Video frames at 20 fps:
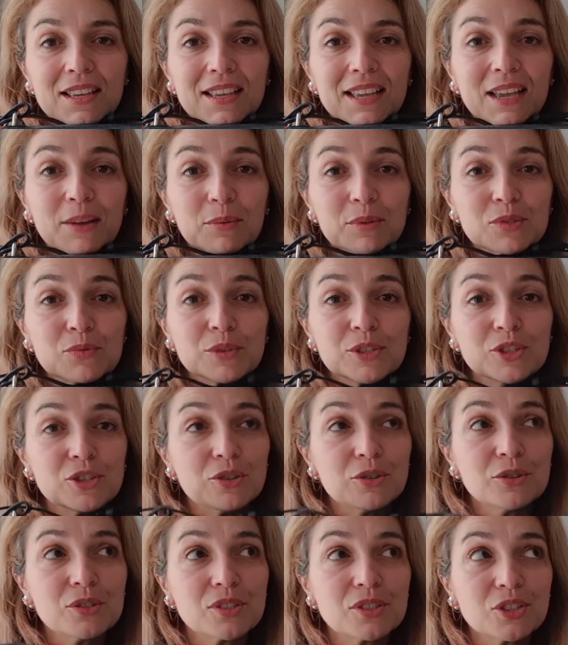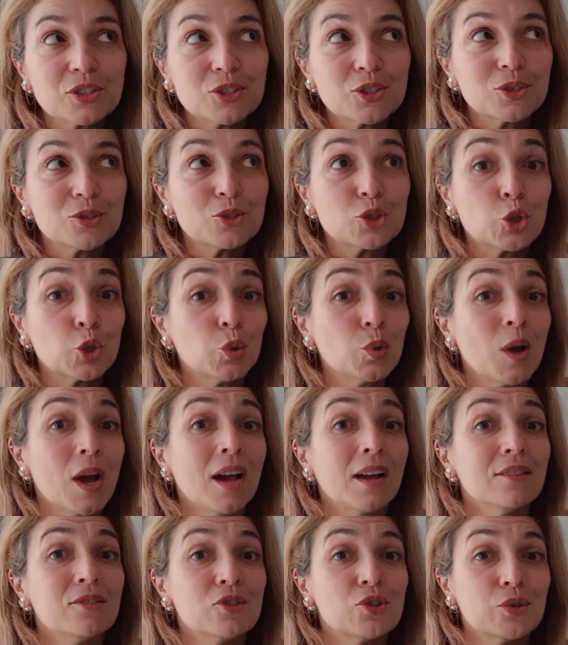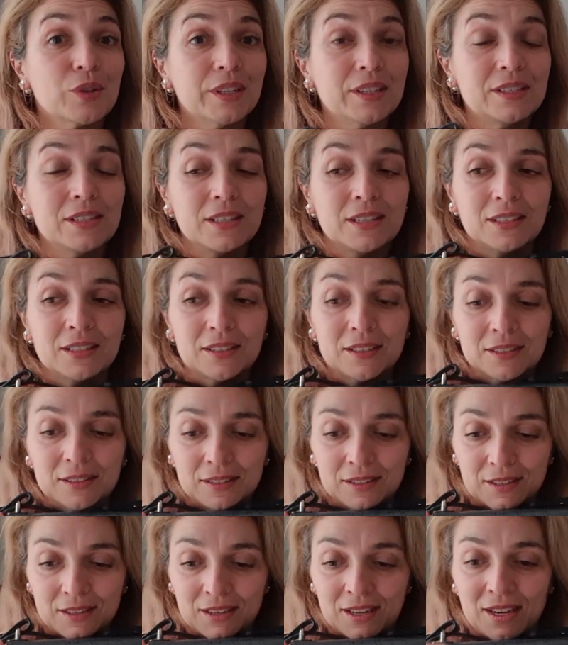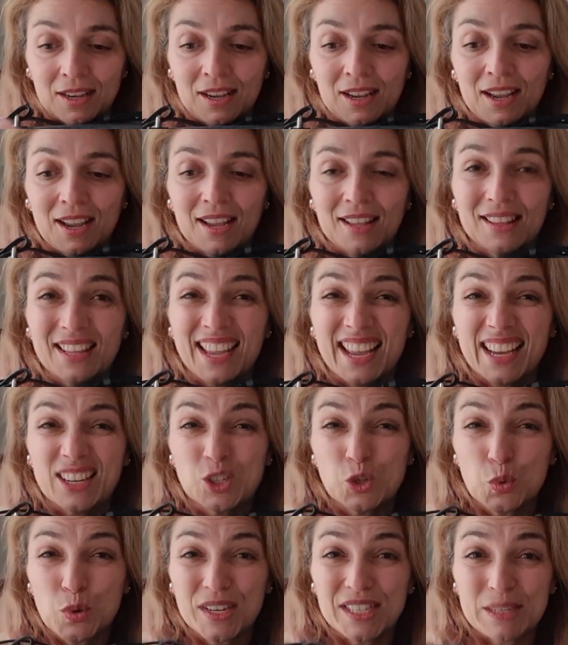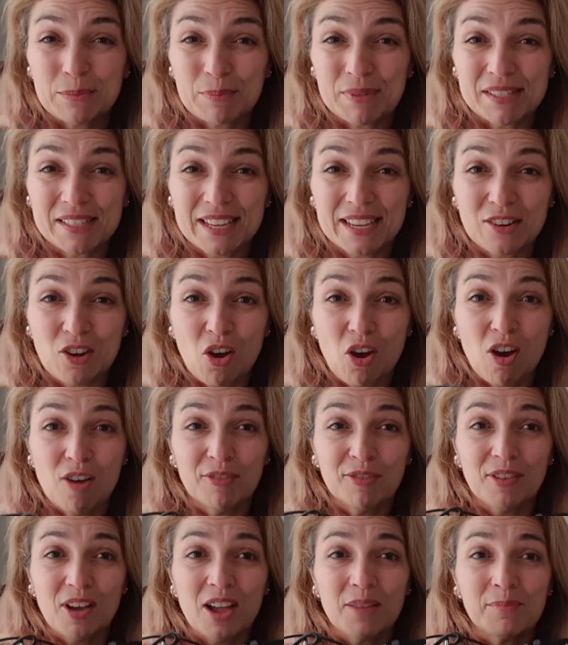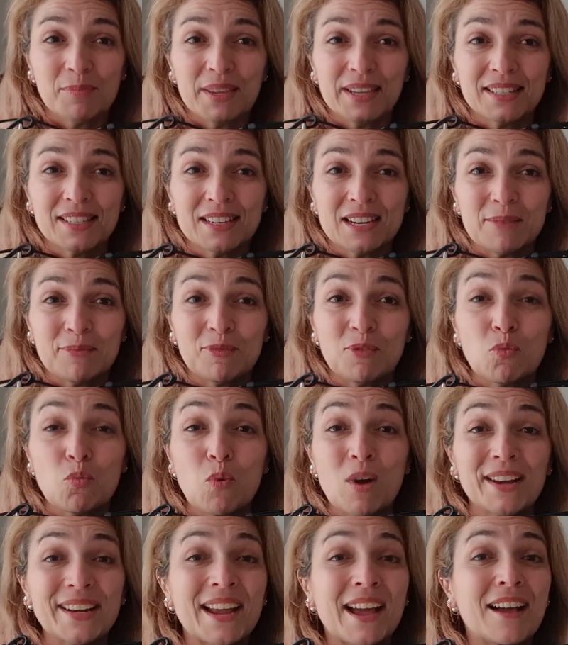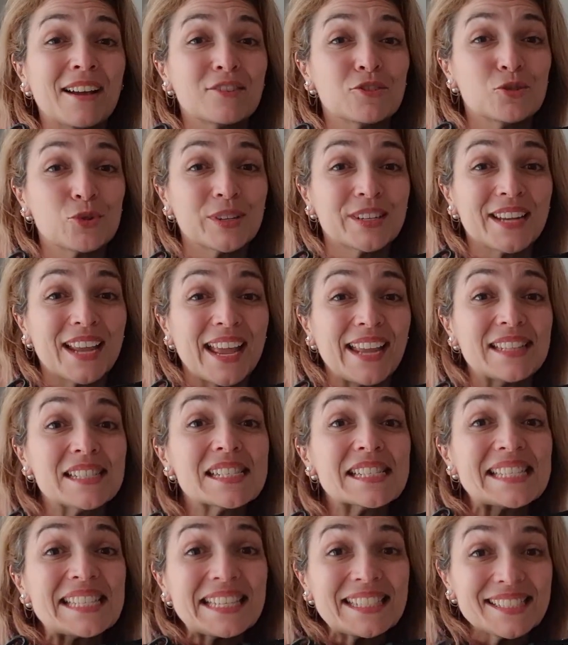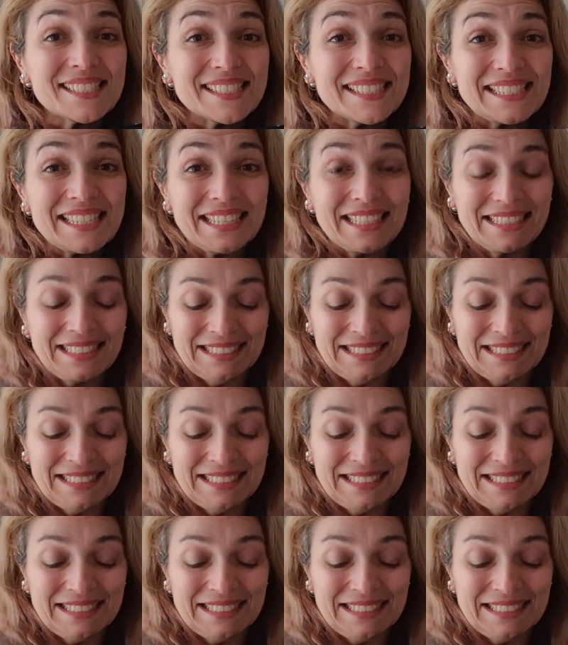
It was reduced to $200. They had 20% off. I picked it up for $160.